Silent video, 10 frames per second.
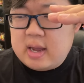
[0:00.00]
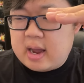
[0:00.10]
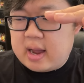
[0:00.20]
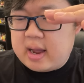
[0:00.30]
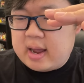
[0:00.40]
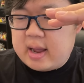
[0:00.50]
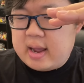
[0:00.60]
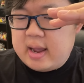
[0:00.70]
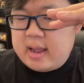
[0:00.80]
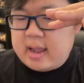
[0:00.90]

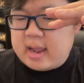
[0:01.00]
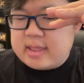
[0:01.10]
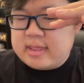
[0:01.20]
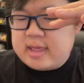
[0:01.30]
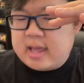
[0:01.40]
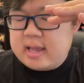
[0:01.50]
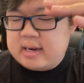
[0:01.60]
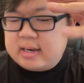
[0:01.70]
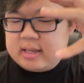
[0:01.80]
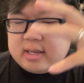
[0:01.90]
uh and
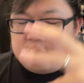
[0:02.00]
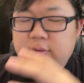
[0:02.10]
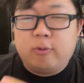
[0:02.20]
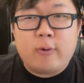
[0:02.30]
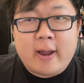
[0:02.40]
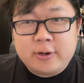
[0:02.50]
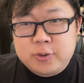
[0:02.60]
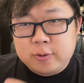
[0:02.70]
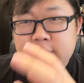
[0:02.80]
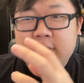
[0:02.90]
then, you know,
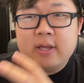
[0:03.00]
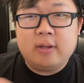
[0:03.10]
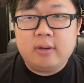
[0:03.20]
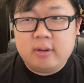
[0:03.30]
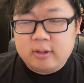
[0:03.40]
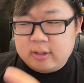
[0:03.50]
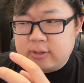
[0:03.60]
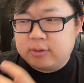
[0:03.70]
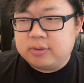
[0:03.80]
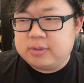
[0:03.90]
gradually
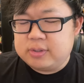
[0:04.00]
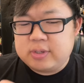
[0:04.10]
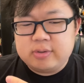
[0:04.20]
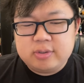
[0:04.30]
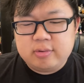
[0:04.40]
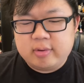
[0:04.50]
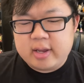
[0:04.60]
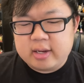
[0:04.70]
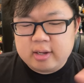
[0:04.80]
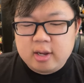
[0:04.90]
introduces you to
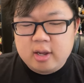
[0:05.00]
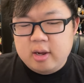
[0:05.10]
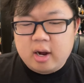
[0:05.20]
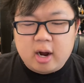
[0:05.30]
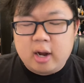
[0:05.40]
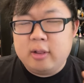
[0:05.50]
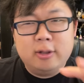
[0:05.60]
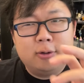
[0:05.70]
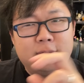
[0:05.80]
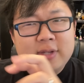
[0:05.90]
like
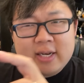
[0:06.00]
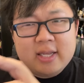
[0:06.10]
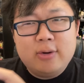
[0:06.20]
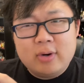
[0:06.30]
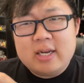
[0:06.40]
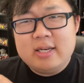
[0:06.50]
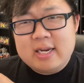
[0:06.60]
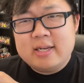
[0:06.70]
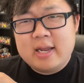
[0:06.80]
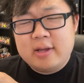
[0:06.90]
little nitty-gritty
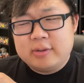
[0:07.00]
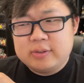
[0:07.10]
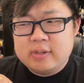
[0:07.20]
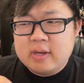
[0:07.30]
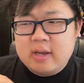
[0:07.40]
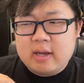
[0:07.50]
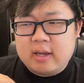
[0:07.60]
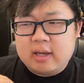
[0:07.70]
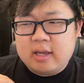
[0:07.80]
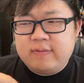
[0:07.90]
details.
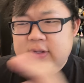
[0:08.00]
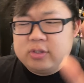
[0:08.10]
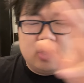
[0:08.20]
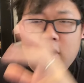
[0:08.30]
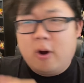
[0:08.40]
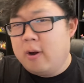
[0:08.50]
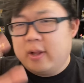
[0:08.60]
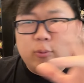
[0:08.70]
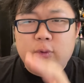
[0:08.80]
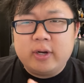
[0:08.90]
Uh if it's
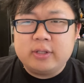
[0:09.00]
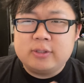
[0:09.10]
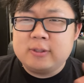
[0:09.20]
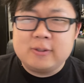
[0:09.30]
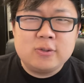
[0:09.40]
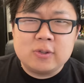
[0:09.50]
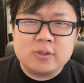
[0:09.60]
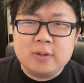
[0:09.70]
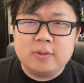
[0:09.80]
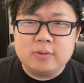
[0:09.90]
all at once, it's
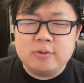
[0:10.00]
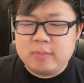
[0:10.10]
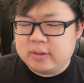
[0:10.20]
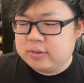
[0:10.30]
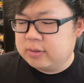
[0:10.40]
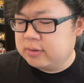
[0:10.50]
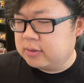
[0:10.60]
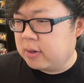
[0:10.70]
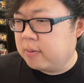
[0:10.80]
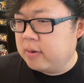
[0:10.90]
just a little too much.
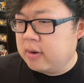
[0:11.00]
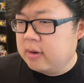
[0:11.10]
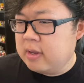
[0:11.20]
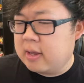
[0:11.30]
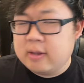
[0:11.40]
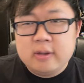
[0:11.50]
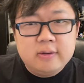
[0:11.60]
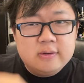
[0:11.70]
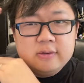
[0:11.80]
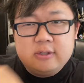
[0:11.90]
So, yeah.
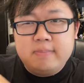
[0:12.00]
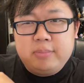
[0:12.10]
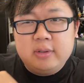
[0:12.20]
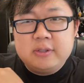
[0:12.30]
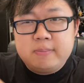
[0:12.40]
Simple is